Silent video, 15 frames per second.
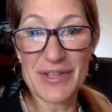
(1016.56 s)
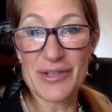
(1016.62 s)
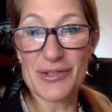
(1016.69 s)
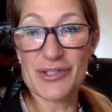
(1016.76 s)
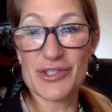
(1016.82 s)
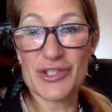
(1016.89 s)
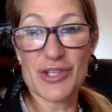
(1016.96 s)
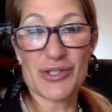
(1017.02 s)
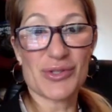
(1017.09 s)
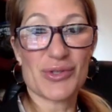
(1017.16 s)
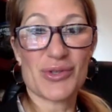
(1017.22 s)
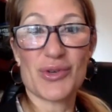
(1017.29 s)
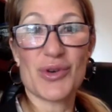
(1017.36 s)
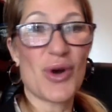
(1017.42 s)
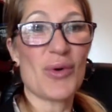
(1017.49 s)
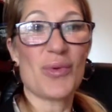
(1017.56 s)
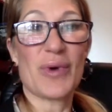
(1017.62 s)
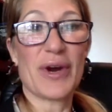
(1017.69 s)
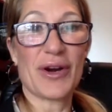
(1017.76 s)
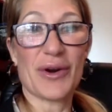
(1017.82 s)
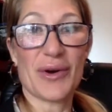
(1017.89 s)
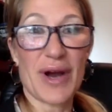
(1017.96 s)
there's just
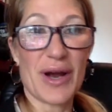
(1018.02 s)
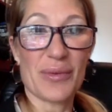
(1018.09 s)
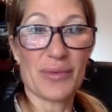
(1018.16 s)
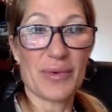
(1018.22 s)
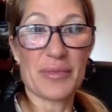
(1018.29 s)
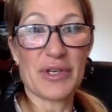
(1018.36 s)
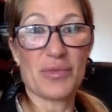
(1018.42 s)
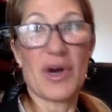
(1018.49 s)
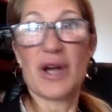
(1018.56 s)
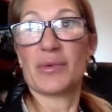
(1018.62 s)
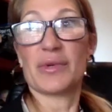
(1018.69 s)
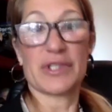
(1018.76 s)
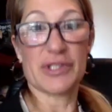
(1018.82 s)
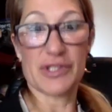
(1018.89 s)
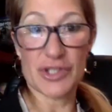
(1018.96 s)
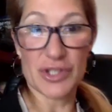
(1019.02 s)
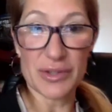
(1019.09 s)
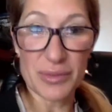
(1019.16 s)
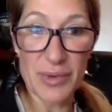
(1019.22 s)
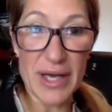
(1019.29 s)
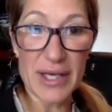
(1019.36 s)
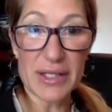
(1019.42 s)
nowhere. I mean, why wouldn't you,
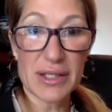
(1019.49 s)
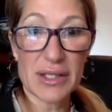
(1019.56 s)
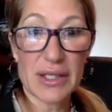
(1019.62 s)
right?